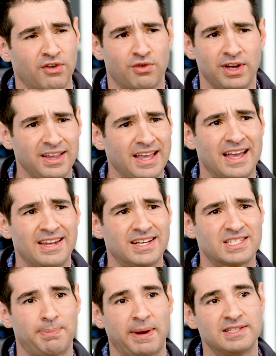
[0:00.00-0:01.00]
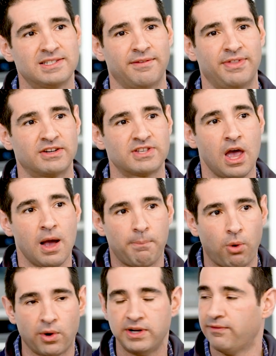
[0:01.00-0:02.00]
really inexpensive, there's
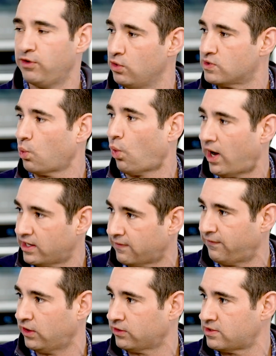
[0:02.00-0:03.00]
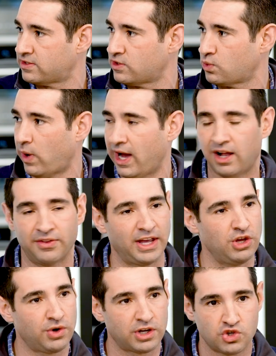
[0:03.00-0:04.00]
point of use water filters as well,
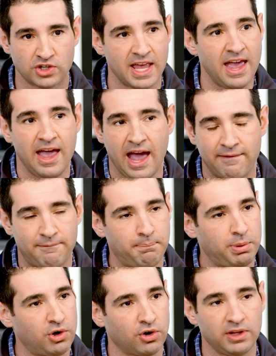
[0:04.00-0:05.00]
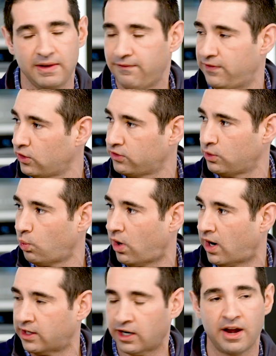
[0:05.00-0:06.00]
that you could just have purely filtered
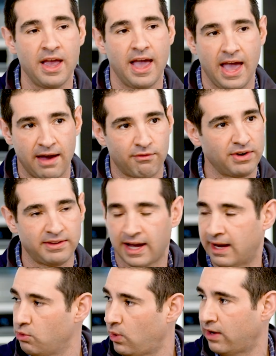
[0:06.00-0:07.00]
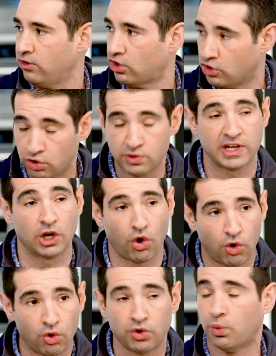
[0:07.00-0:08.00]
water every time you're using
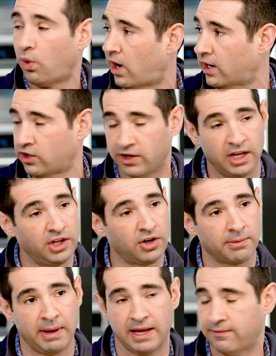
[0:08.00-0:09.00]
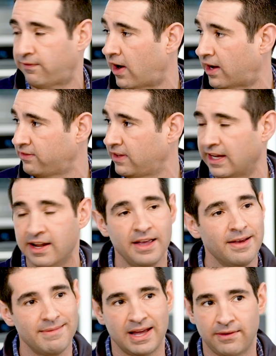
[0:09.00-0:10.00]
cold water in your main faucet.
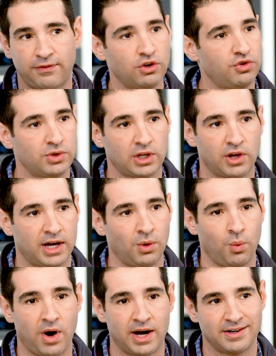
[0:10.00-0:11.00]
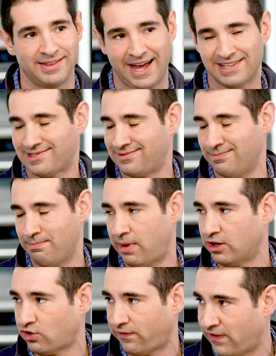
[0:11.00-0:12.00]
And if you're doing a lot of water, that's
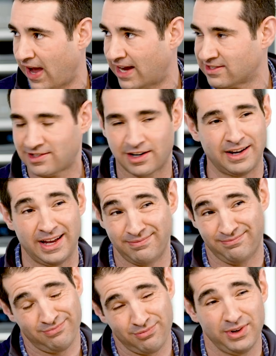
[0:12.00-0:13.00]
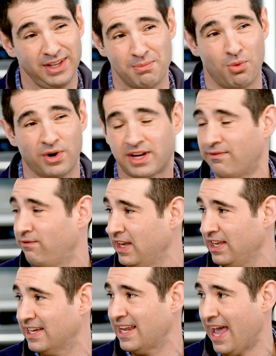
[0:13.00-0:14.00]
much faster and really more
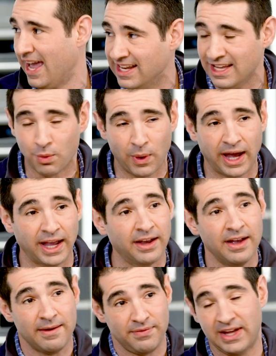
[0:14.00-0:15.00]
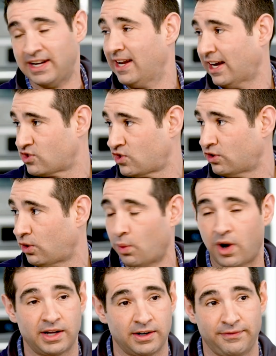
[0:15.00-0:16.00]
convenient anyway than an external
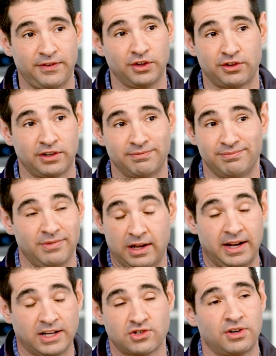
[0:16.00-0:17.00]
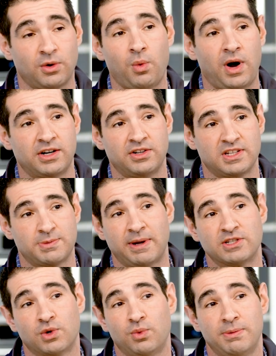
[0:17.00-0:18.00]
water filter. An external water
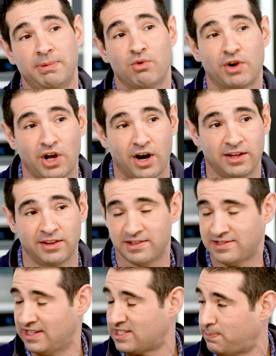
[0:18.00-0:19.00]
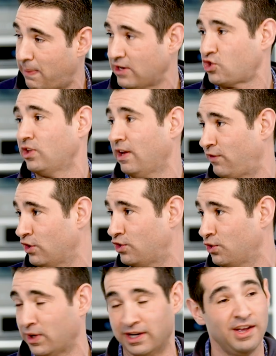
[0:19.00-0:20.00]
dispenser would be regardless, especially if you're
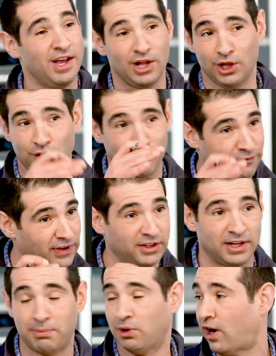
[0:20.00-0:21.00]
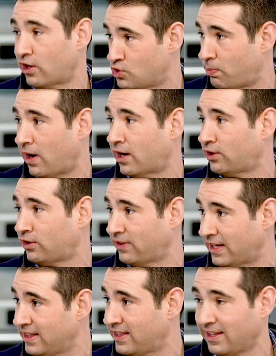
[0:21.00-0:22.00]
filling up large bottles,
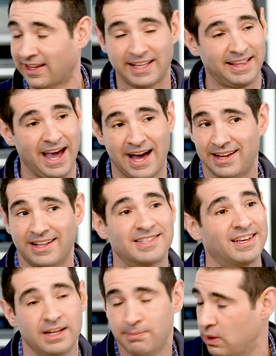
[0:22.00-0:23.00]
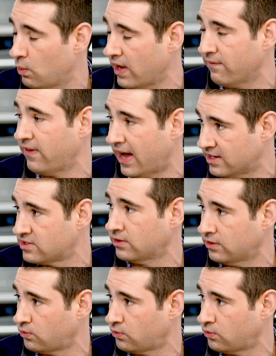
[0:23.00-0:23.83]
anything like that. It's going to be way faster